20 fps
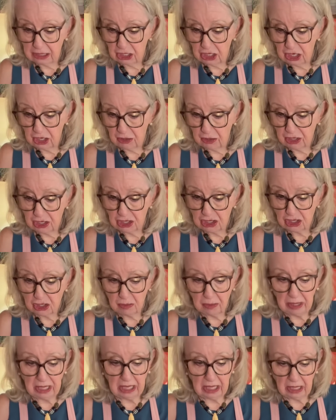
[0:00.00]
here in just a
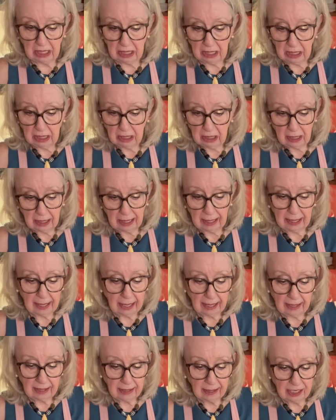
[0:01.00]
minute. And I
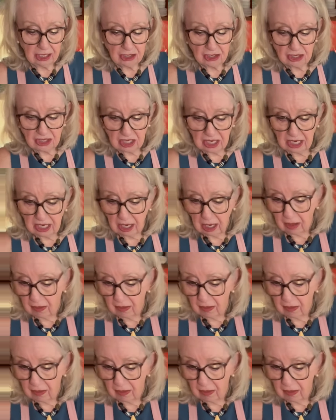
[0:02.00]
didn't let you see all